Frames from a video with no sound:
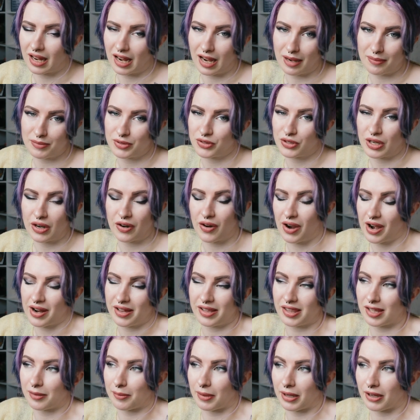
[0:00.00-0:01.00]
I'm
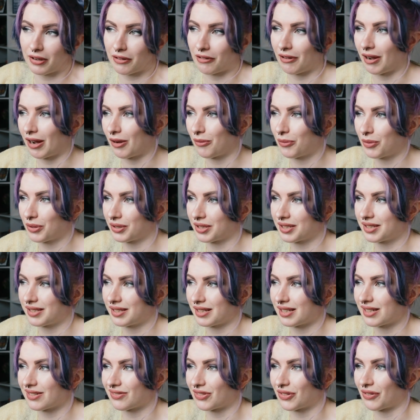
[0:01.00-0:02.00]
trying them out. I want to
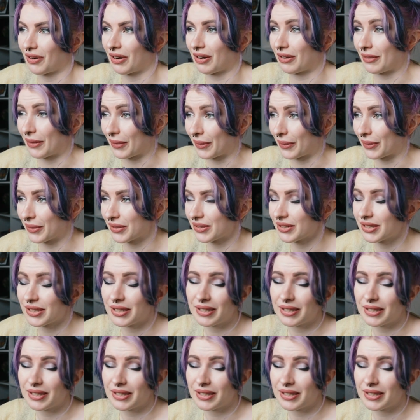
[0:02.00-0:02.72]
see if they're any good.